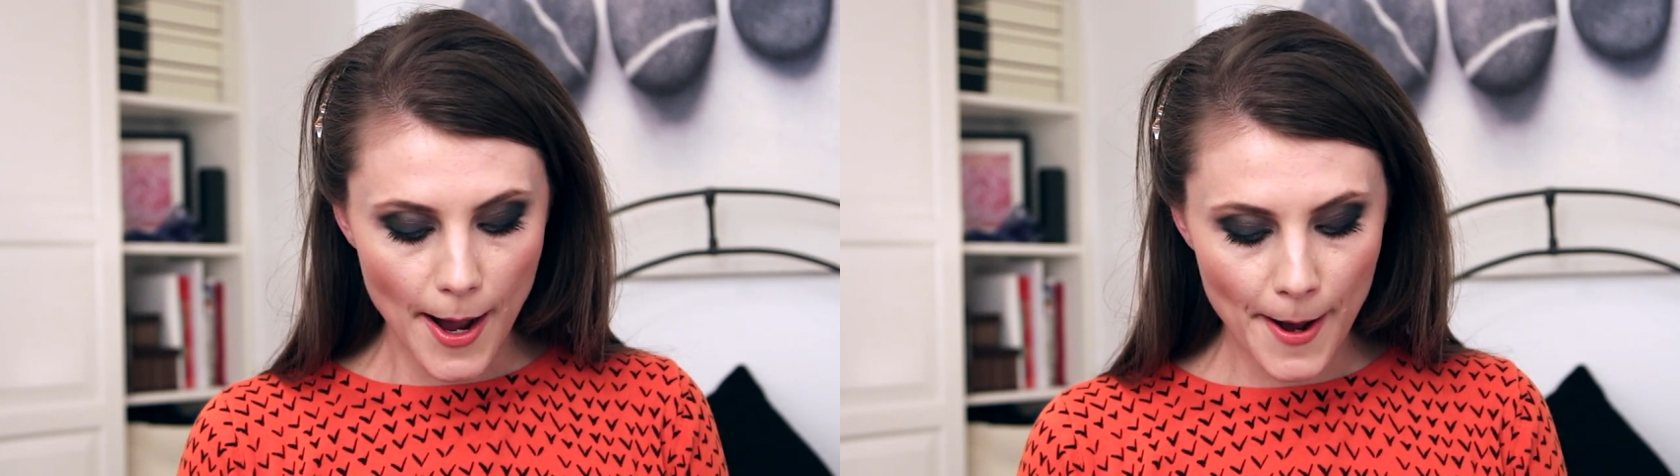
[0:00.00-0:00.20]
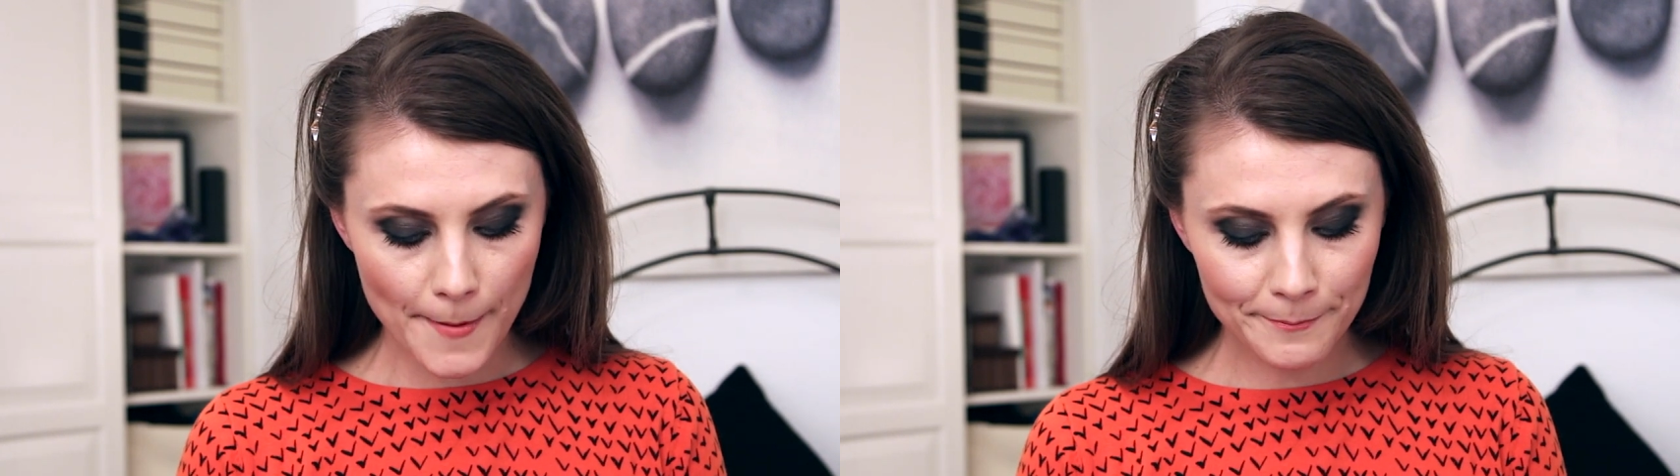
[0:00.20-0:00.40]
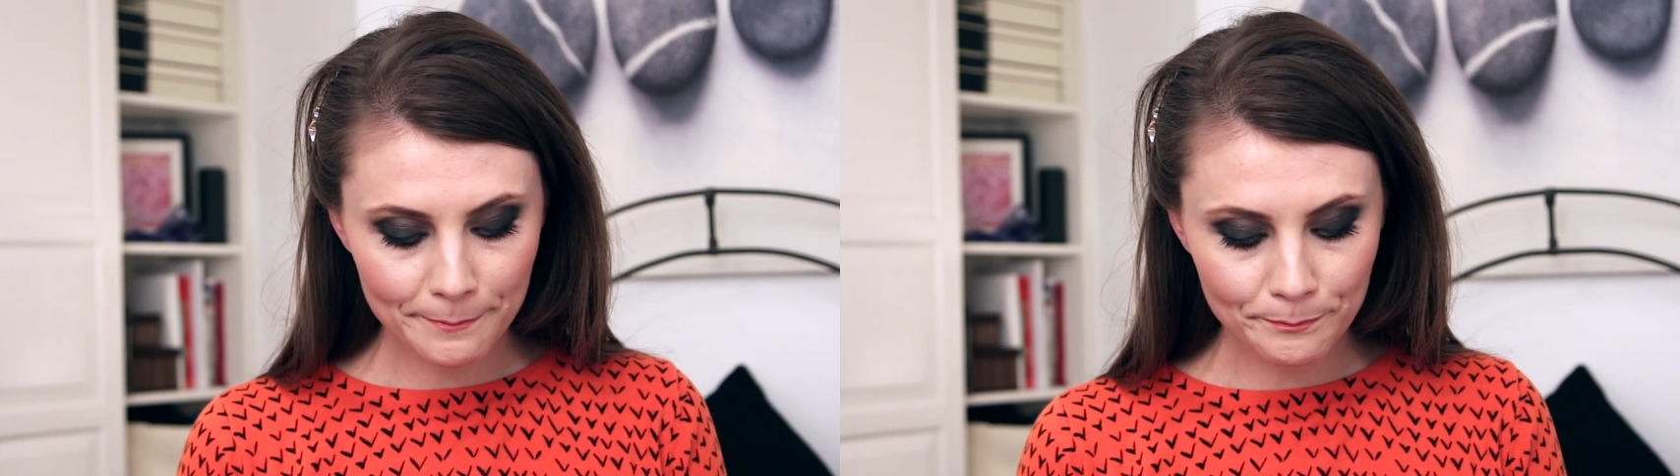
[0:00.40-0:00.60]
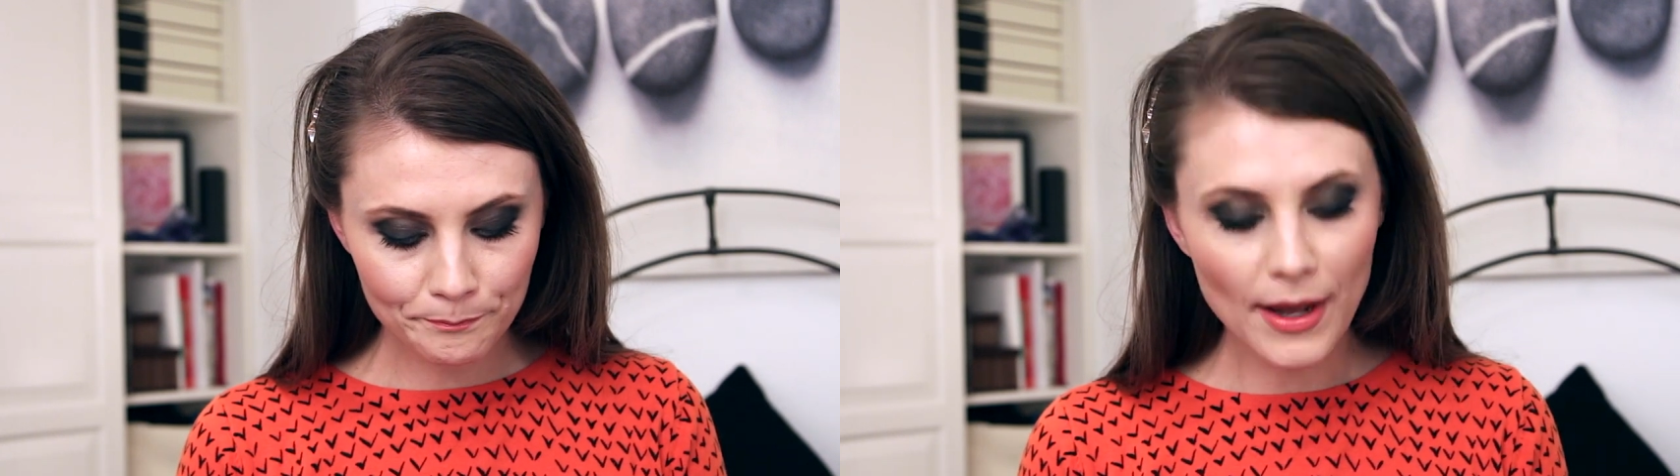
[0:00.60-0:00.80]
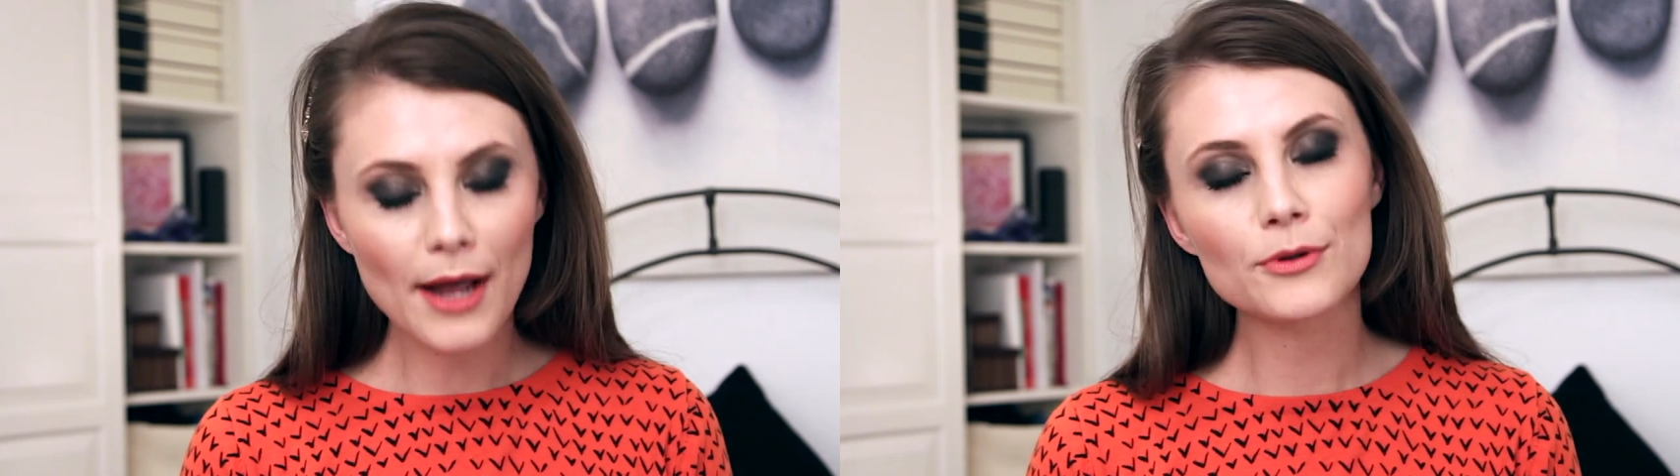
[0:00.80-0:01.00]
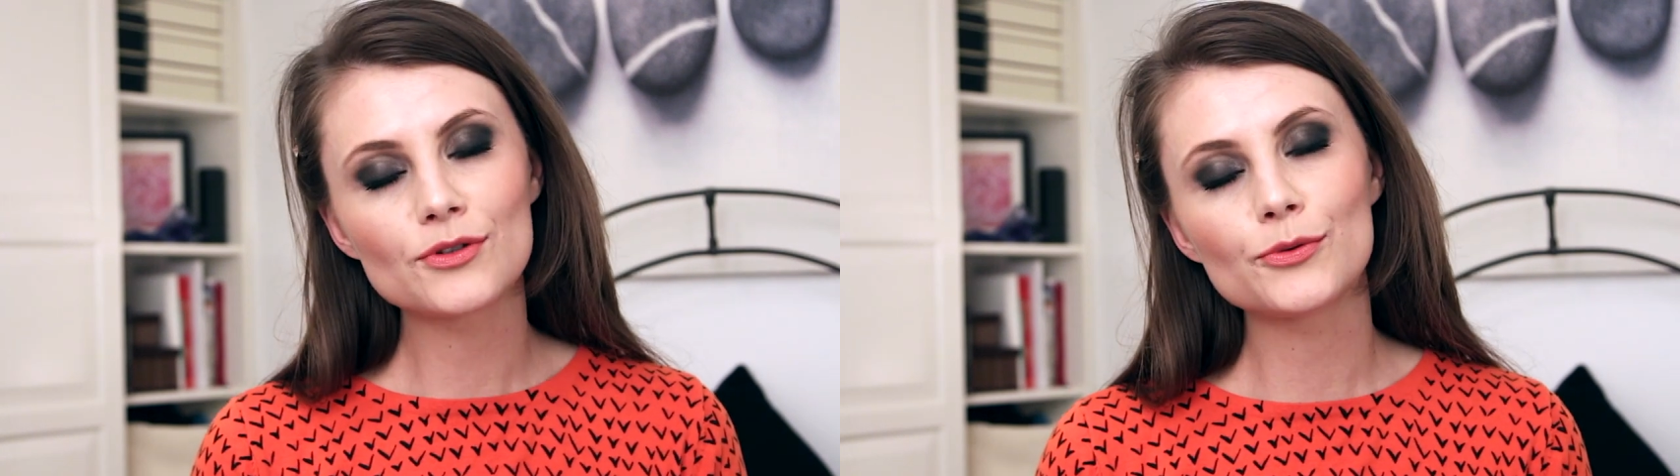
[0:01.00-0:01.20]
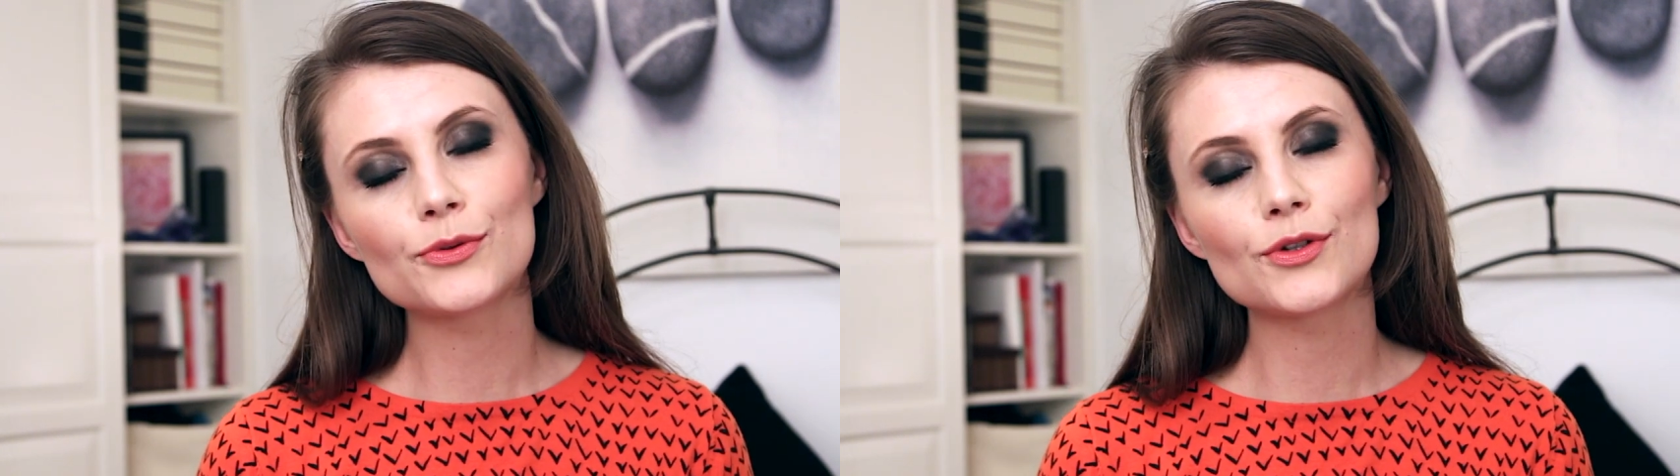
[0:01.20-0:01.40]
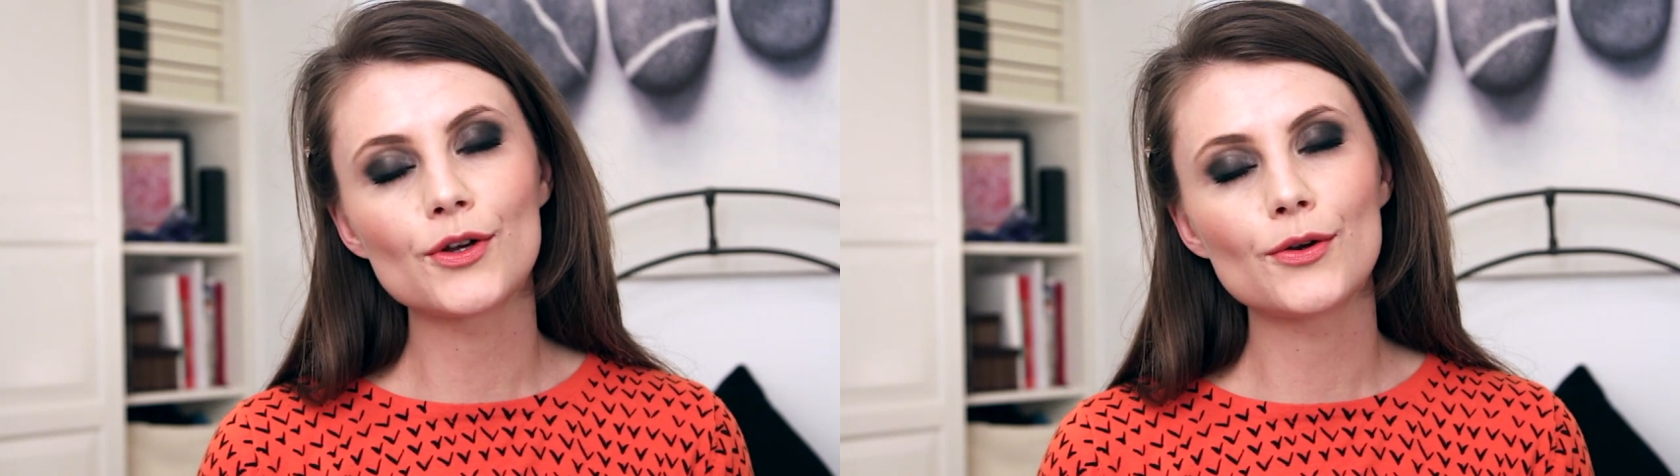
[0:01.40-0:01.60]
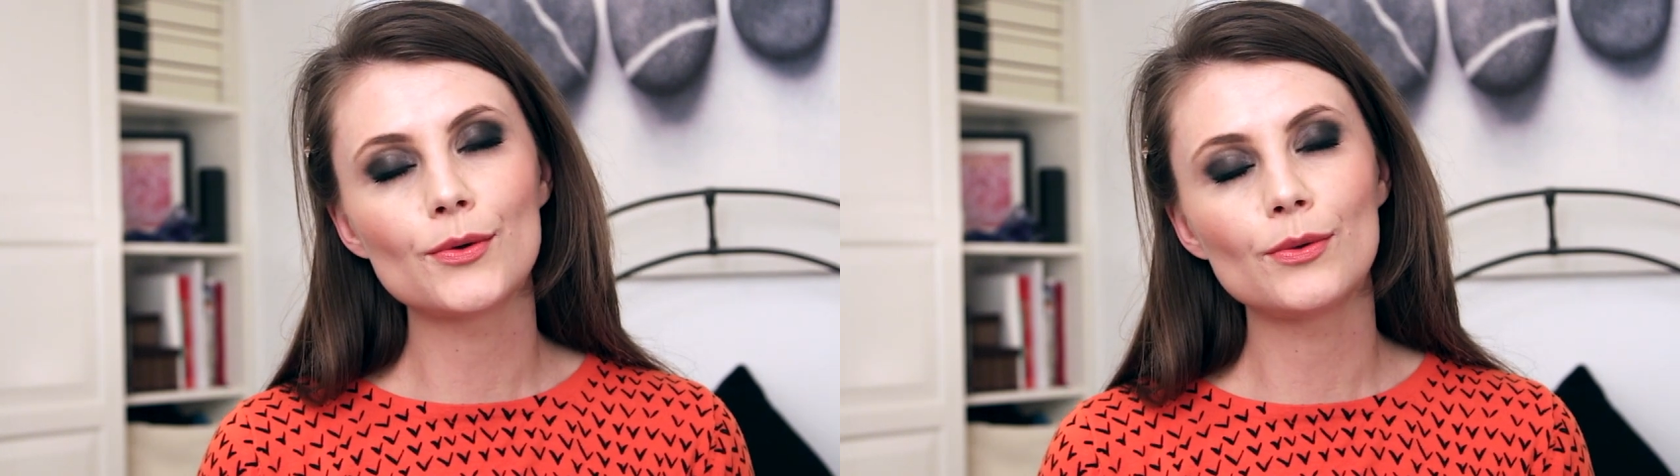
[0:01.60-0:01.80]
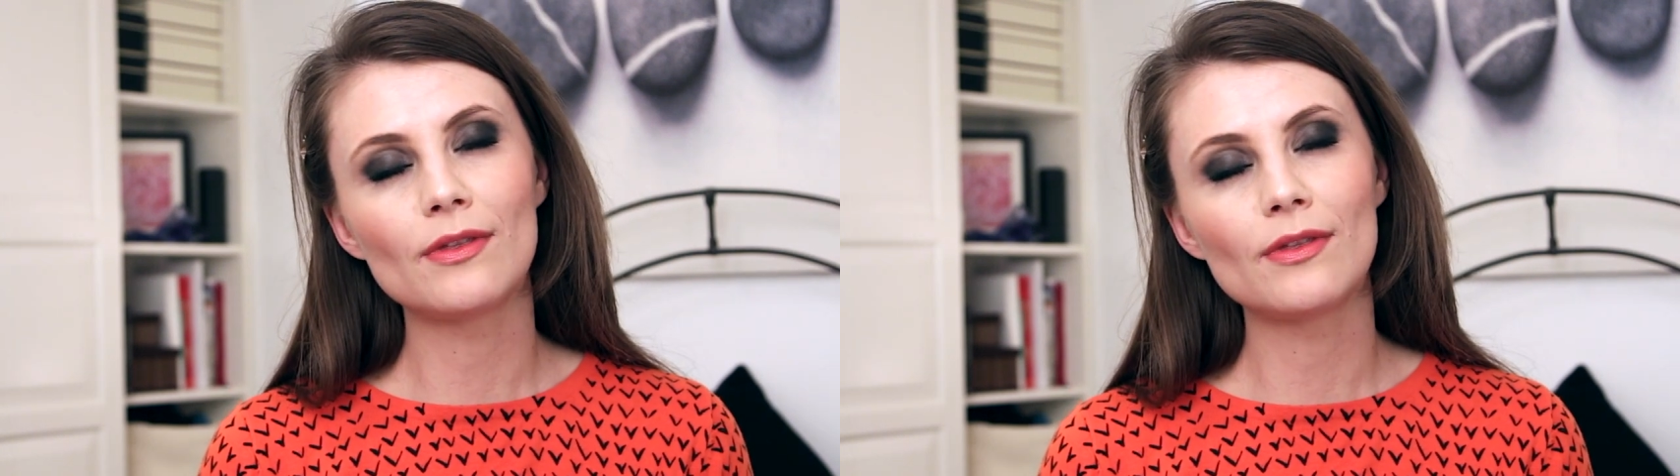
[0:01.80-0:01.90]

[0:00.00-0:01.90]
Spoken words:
But I was also